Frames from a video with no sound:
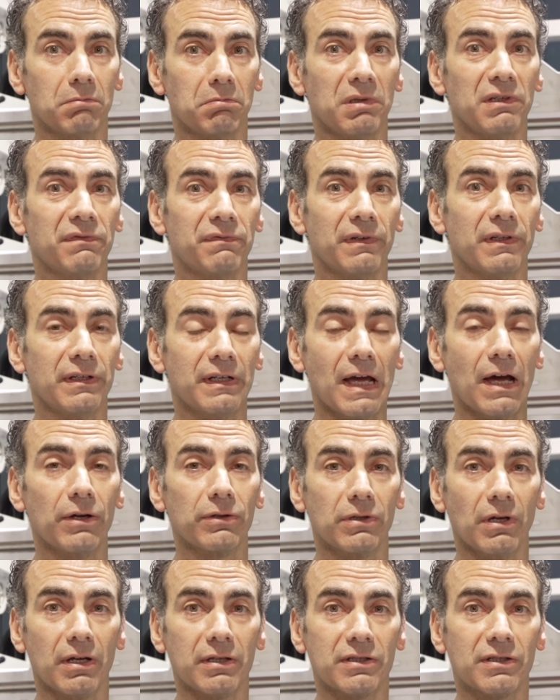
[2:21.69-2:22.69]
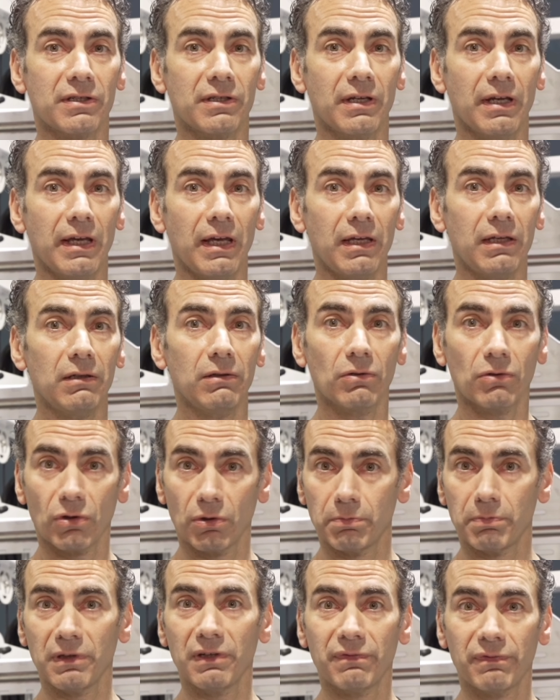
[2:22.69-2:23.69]
BeFitNow.ca
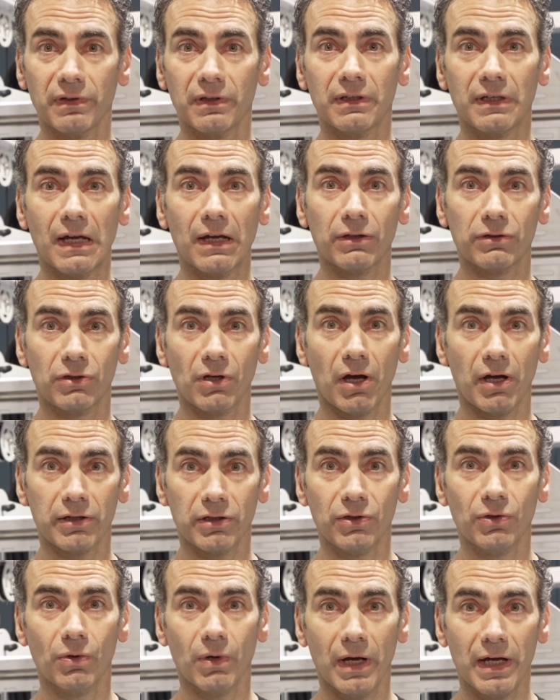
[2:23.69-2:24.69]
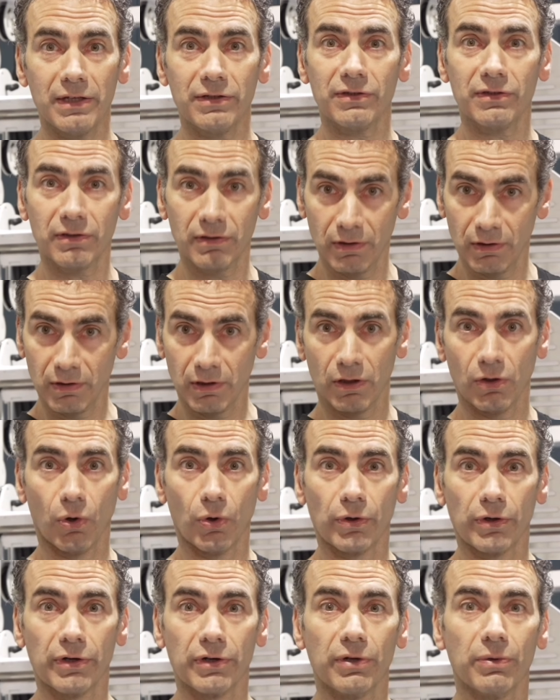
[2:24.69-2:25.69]
or BeFitNow.us,
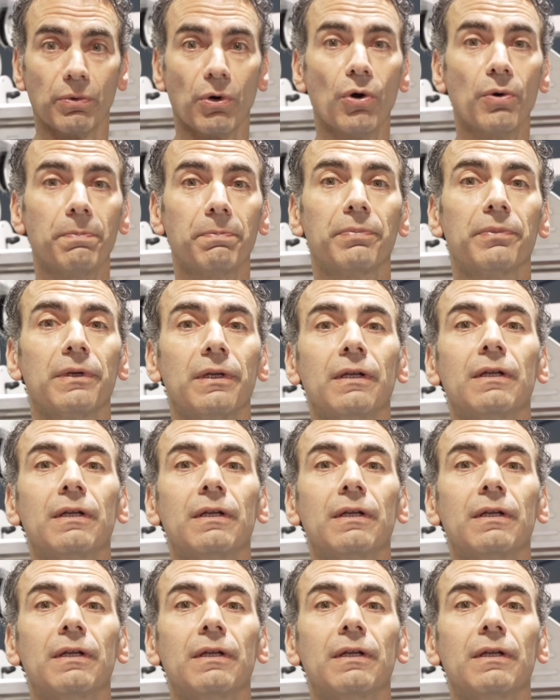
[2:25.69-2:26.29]
order your rope.